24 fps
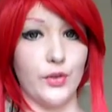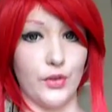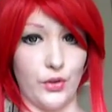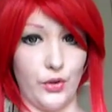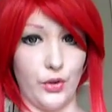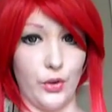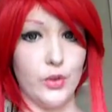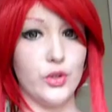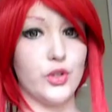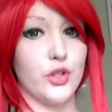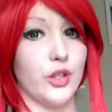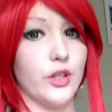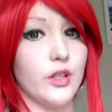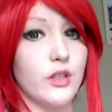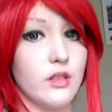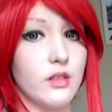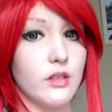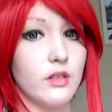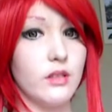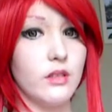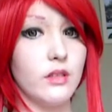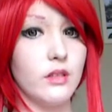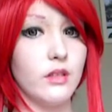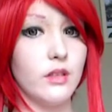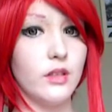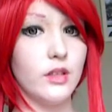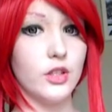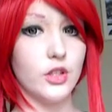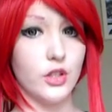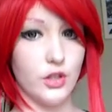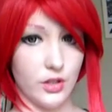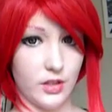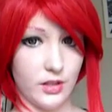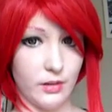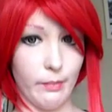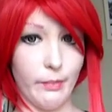with no shirt,
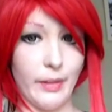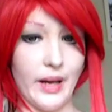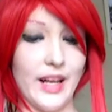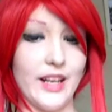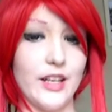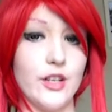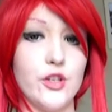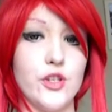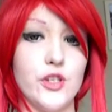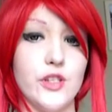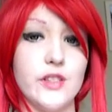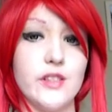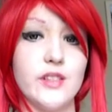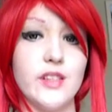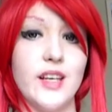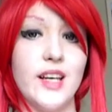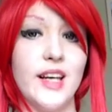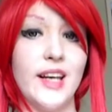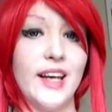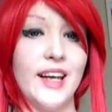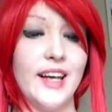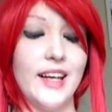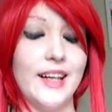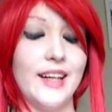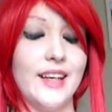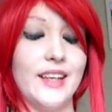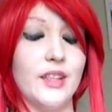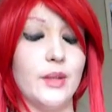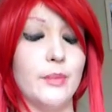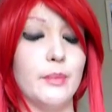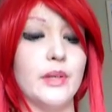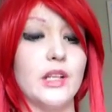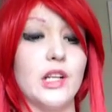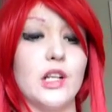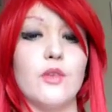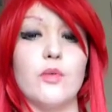just some bandages, in
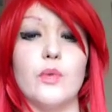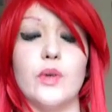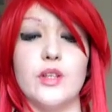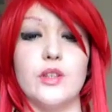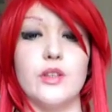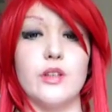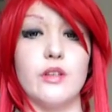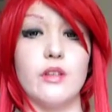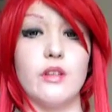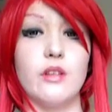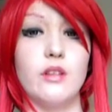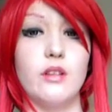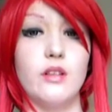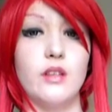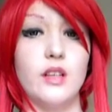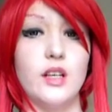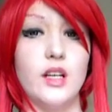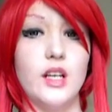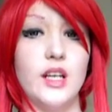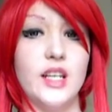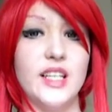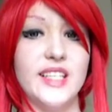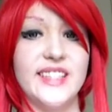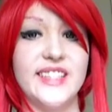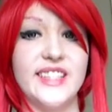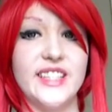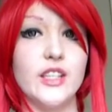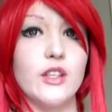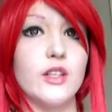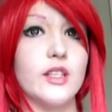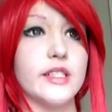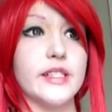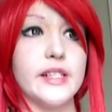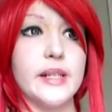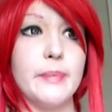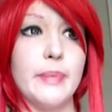the middle of winter.
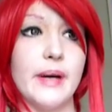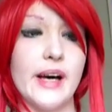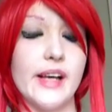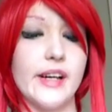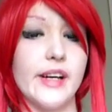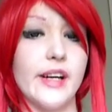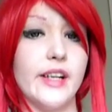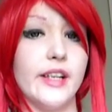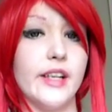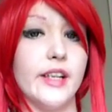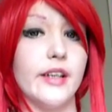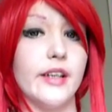seriously bad